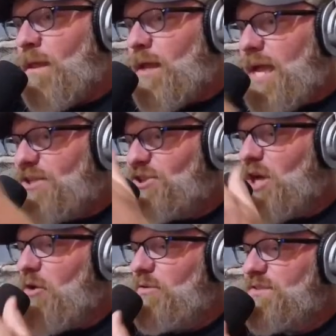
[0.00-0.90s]
it
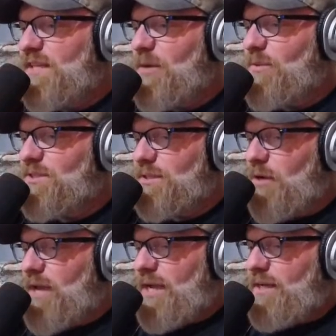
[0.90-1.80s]
shows that it was
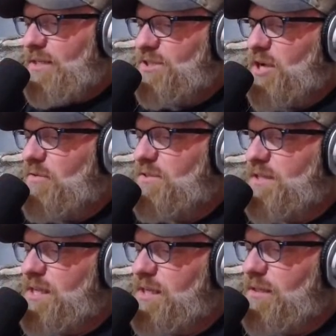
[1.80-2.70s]
okay. It shows
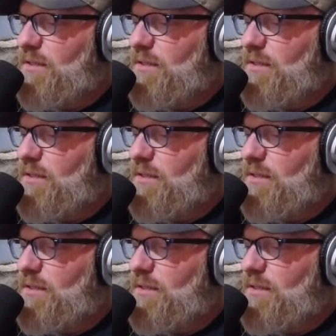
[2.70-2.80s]
the